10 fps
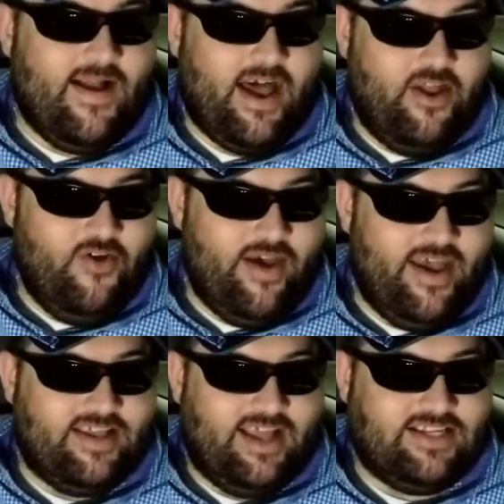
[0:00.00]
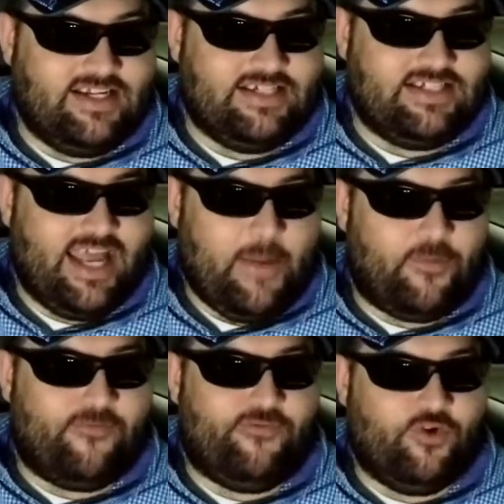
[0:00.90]
I know that's like an
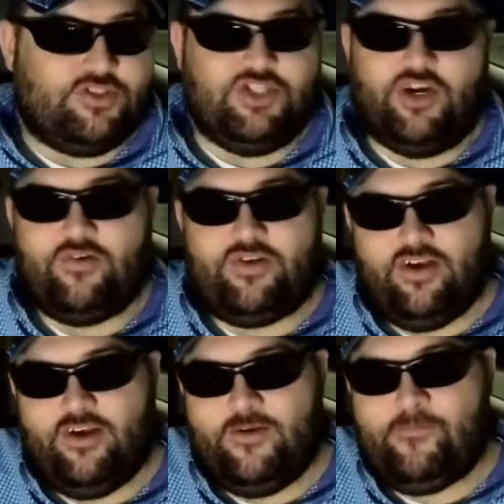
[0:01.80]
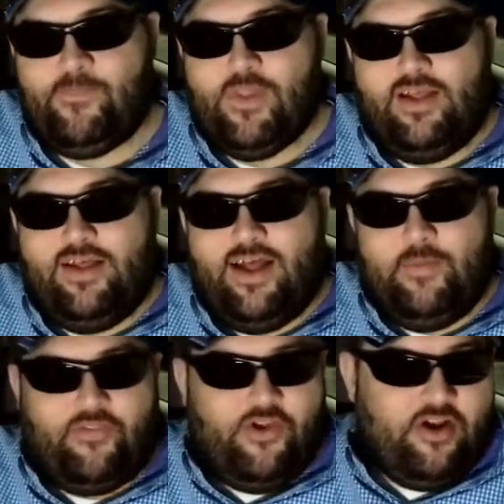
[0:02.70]
April Fool's joke, you know. I
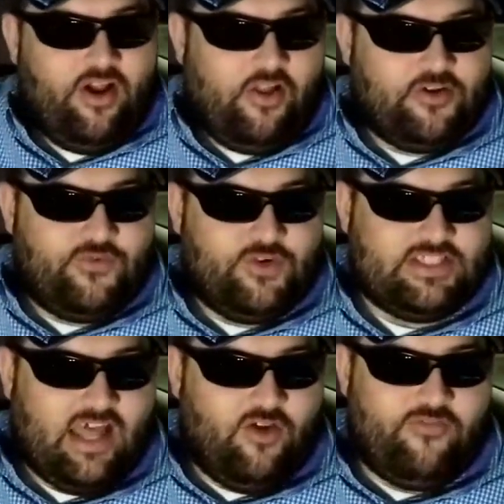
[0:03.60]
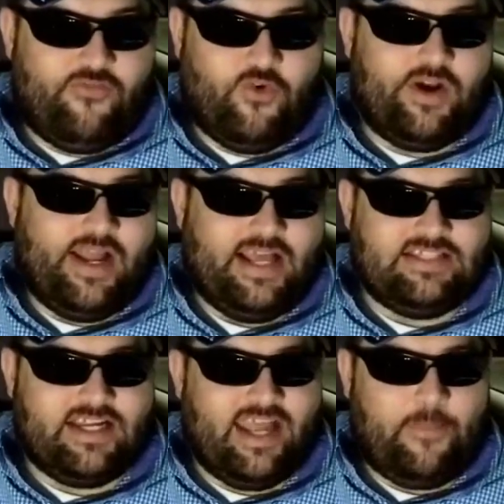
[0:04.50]
mean, three hundred dollars for a Stylo Four.
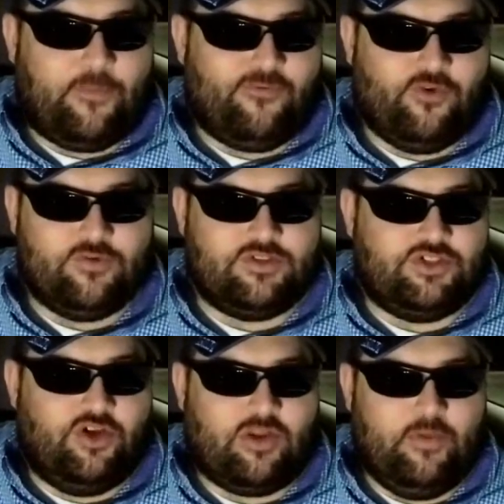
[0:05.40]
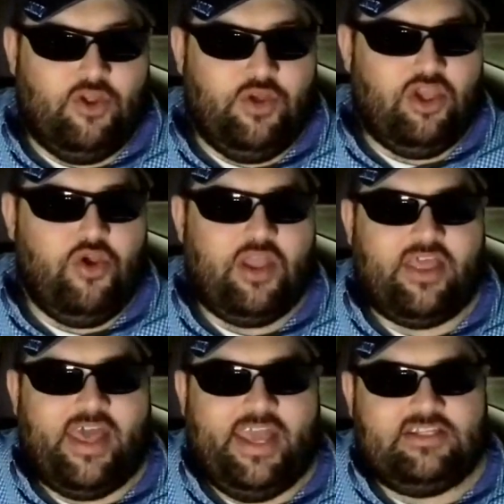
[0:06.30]
That's like an April Fool's joke. I mean, you can, you can get
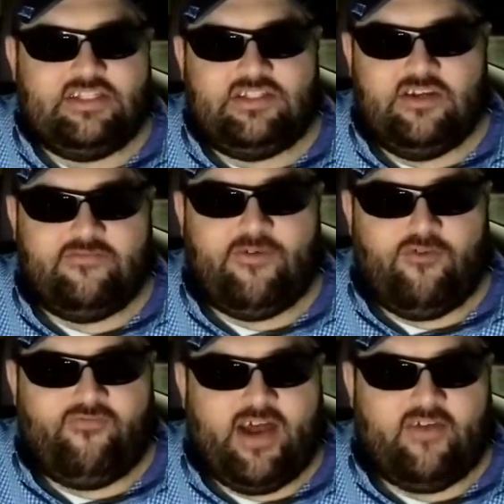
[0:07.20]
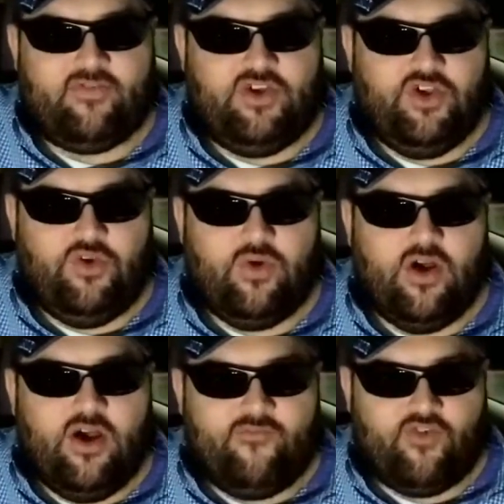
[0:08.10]
the Asus ZenFone 5Q
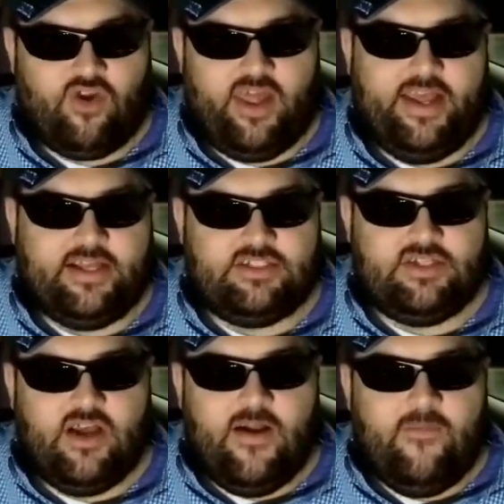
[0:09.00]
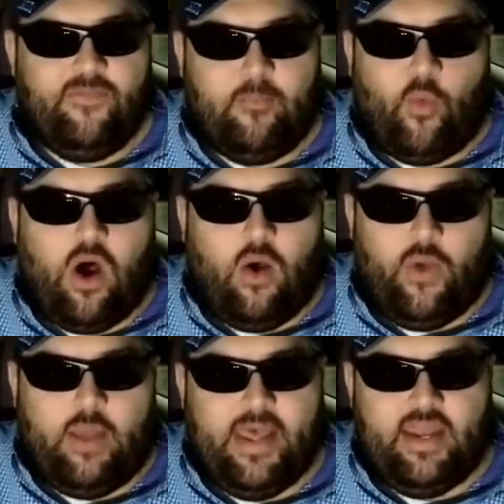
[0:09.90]
for less. The
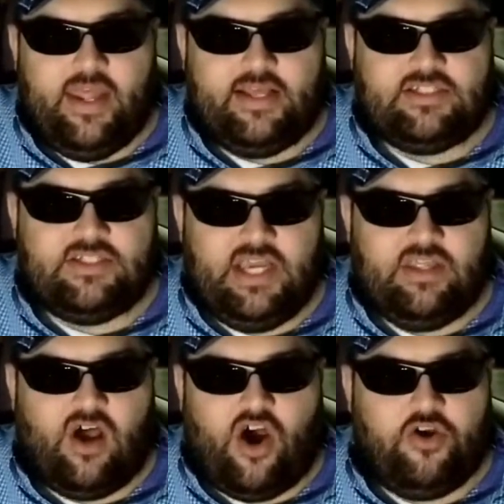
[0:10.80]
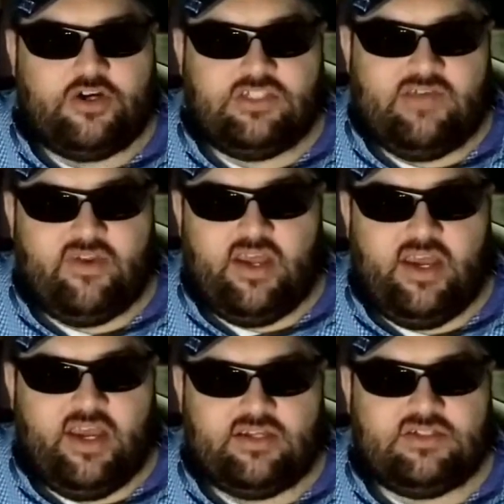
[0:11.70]
Huawei Mate SE, the Honor
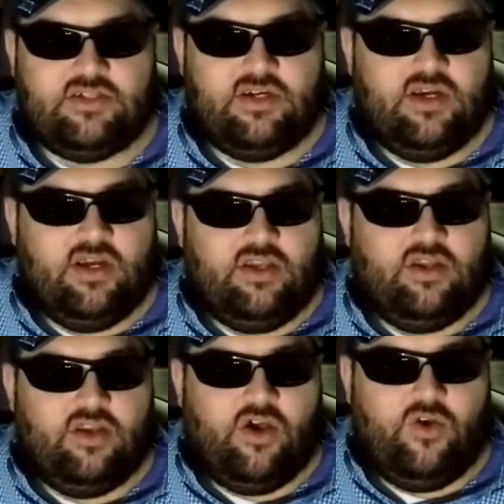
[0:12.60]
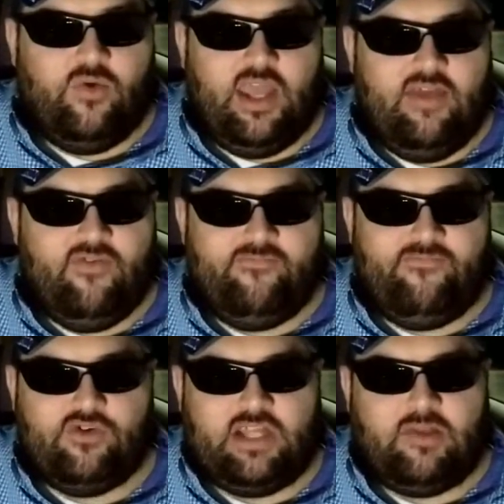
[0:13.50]
7X. You know, even
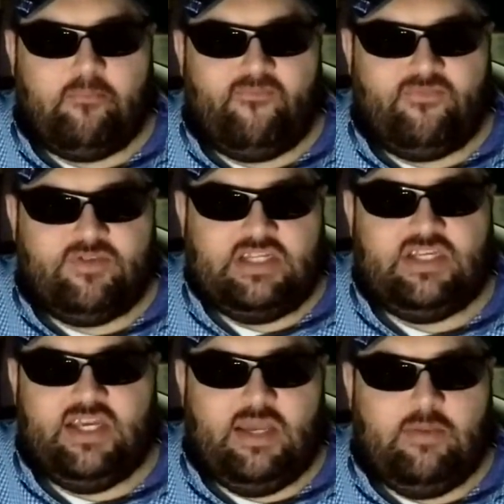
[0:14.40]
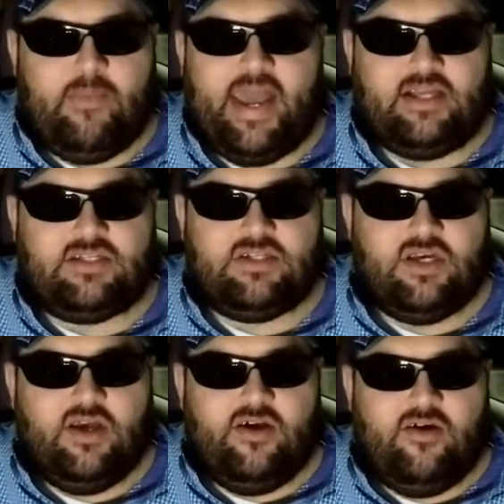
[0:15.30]
for like the ZTE Max
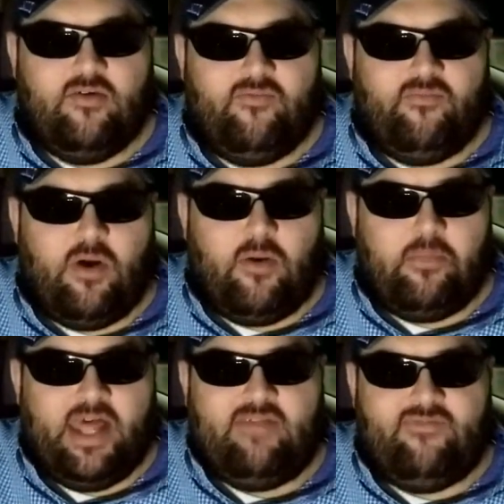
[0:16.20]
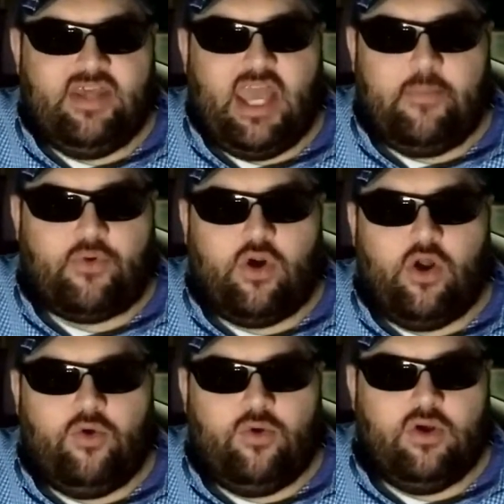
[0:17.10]
uh, Blade V8
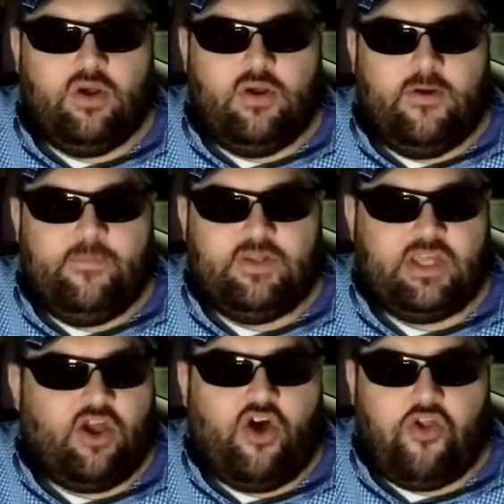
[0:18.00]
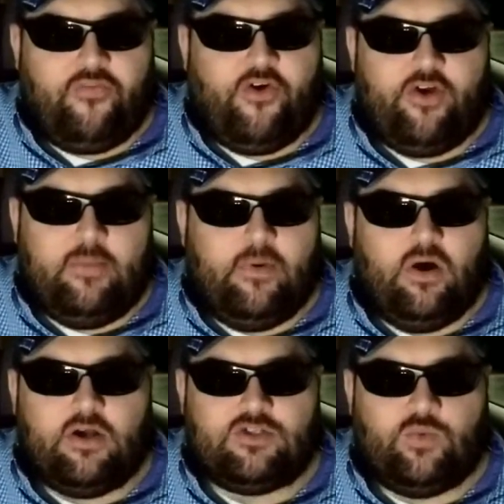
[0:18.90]
Pro, it's like 130
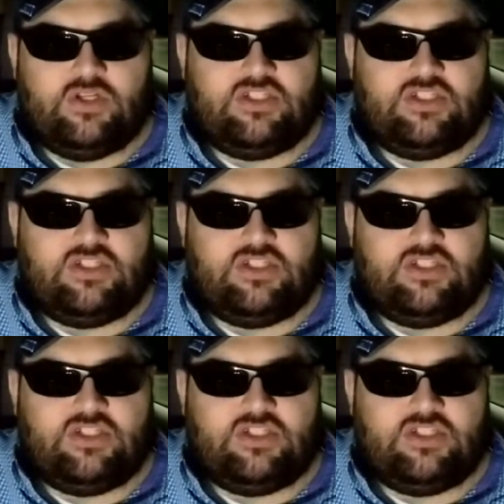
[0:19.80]
bucks would